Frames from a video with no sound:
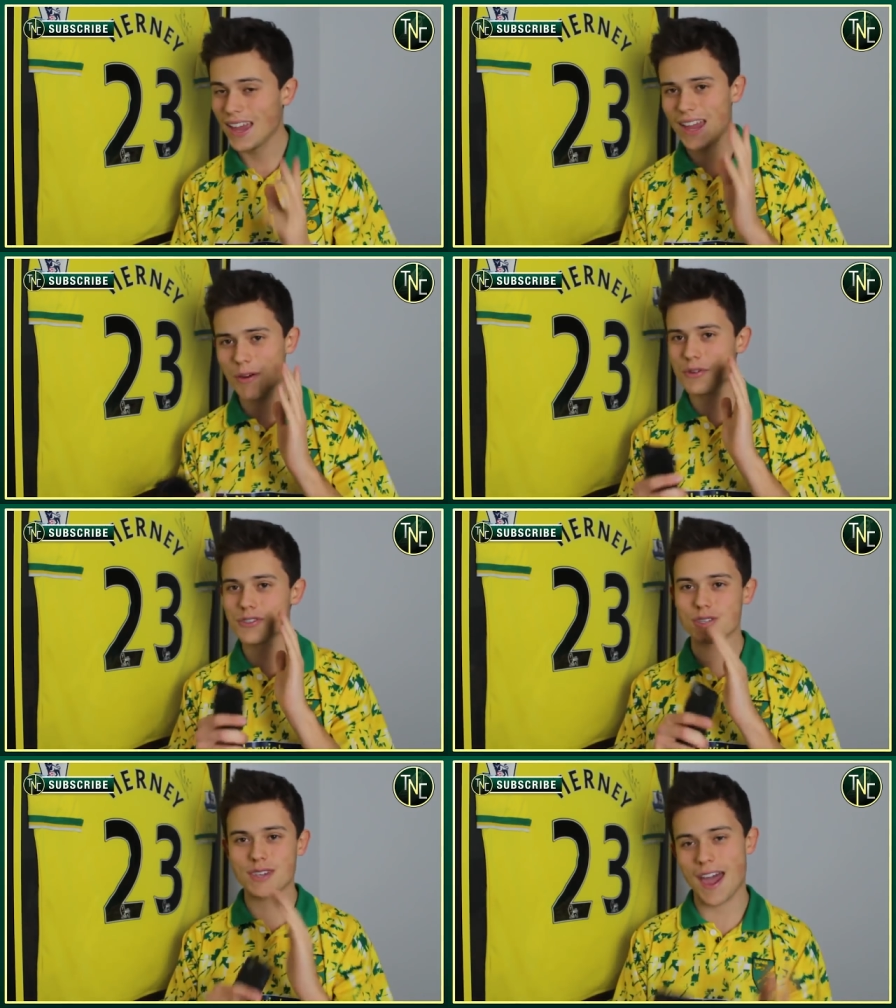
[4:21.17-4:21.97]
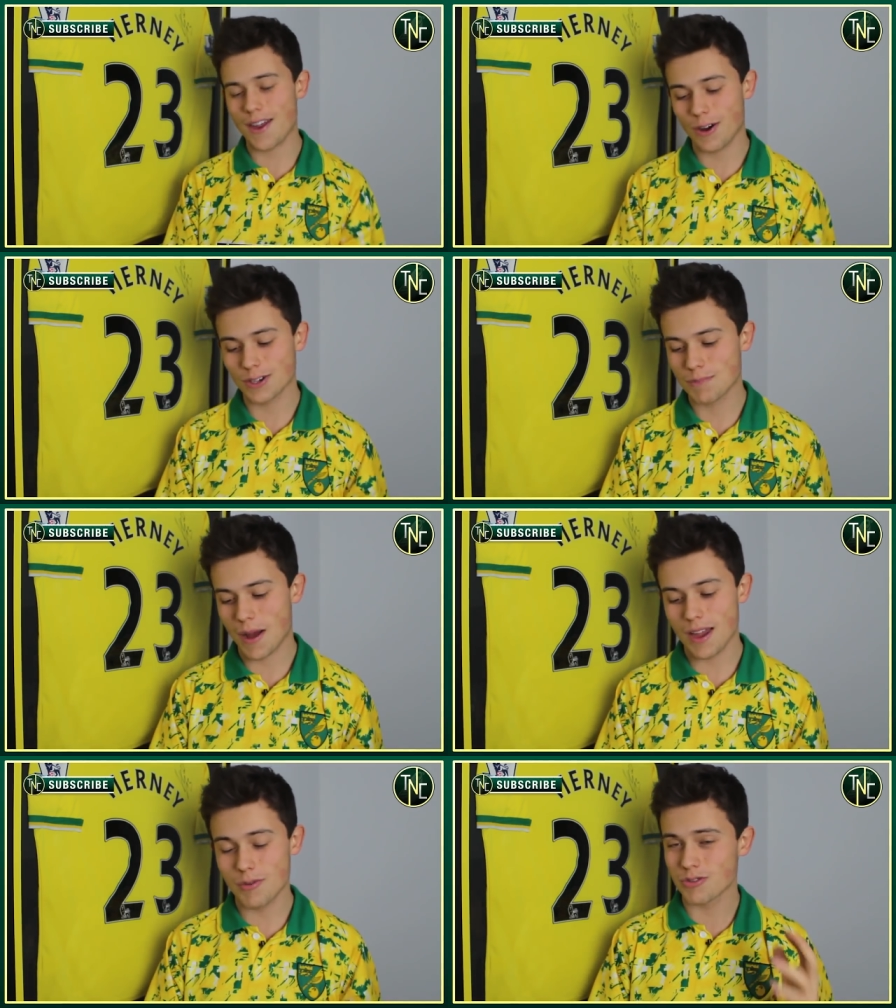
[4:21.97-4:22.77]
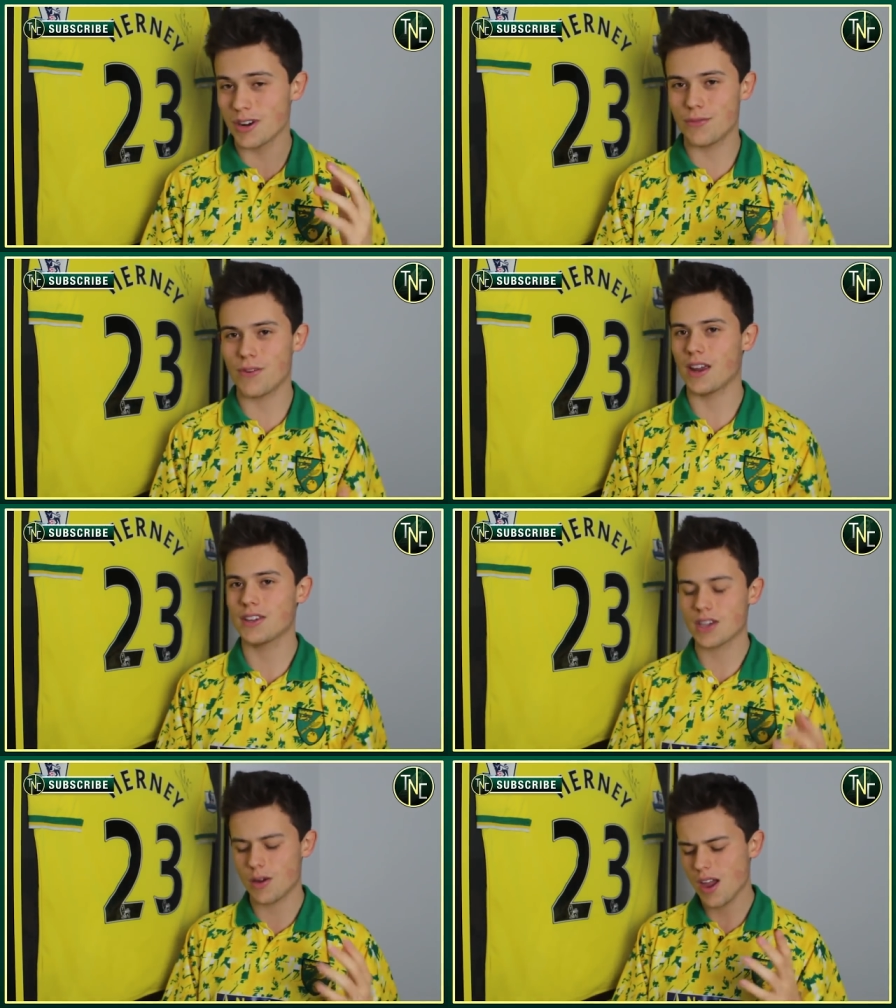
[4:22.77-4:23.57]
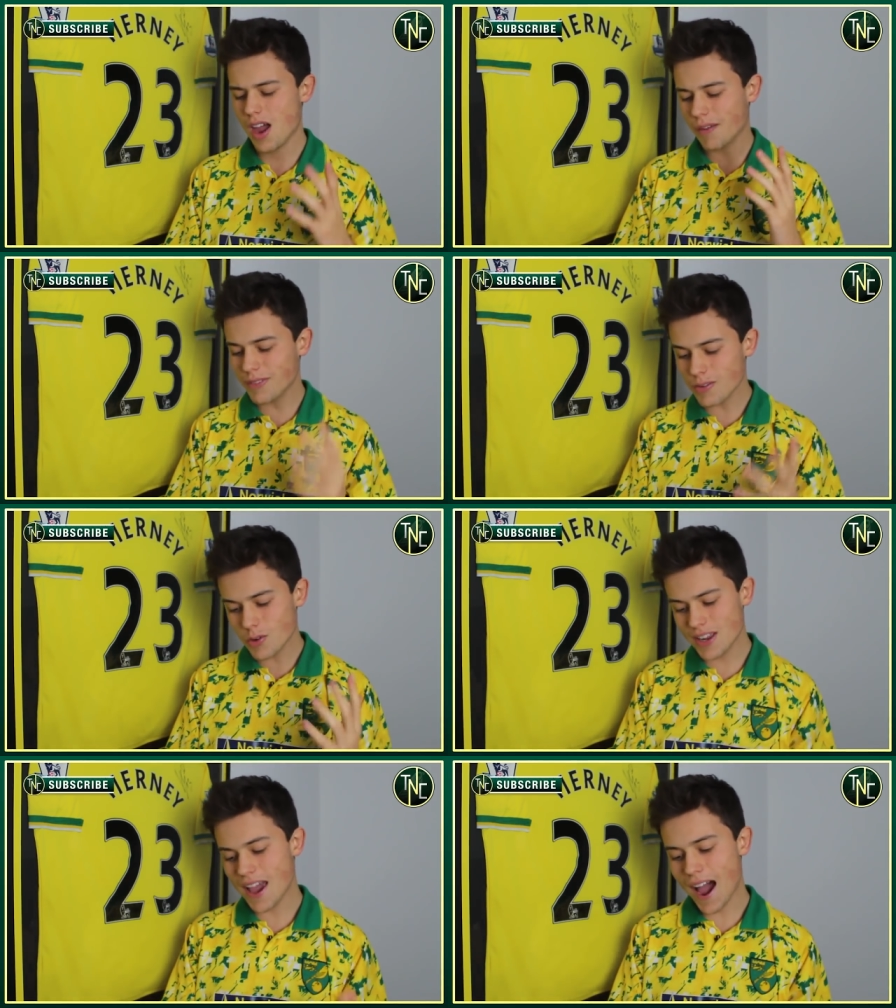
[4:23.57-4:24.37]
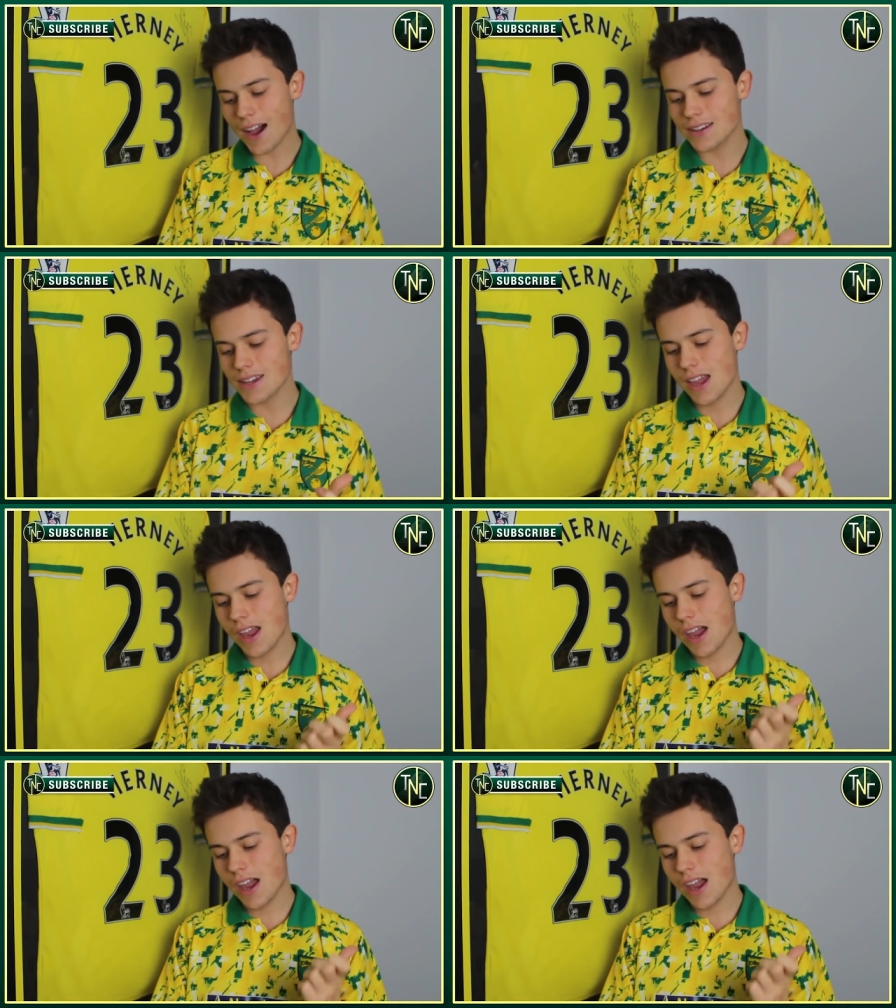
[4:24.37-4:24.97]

It was just chaos, but it was really funny. So I've never really had